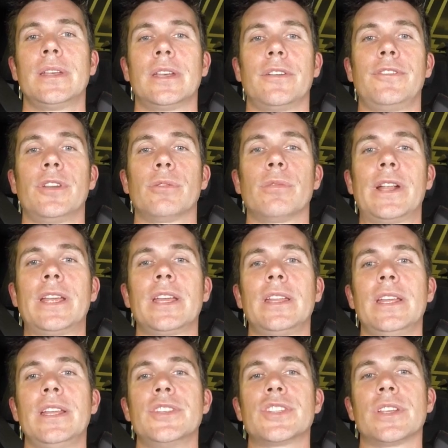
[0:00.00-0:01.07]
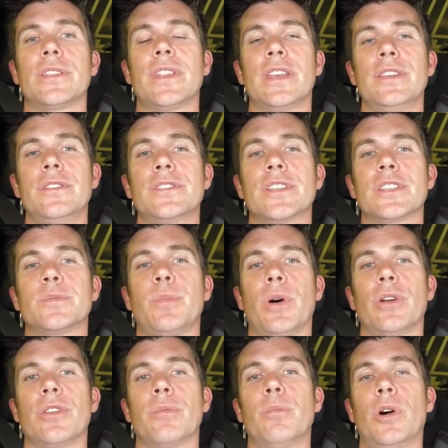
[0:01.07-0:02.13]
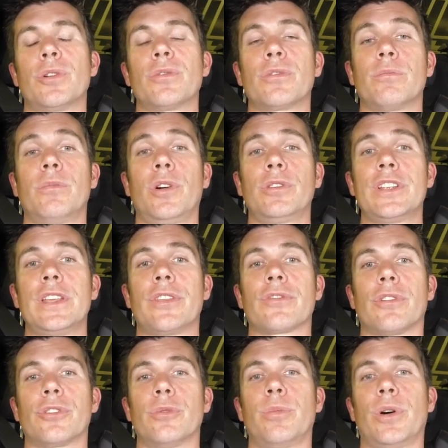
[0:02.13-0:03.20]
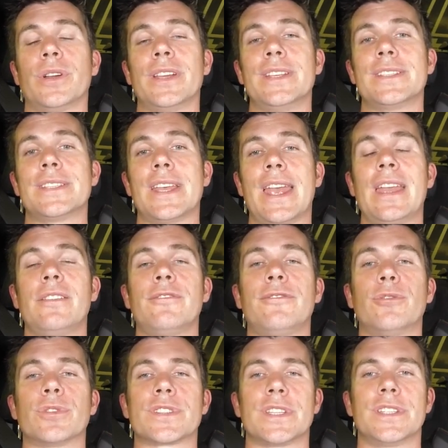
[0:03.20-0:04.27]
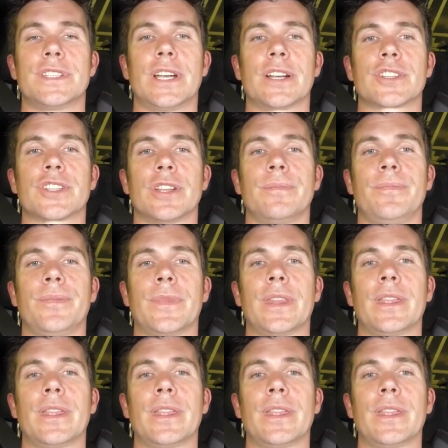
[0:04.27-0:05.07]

If you're running an engine that uses both multi-throttle bodies and forced induction,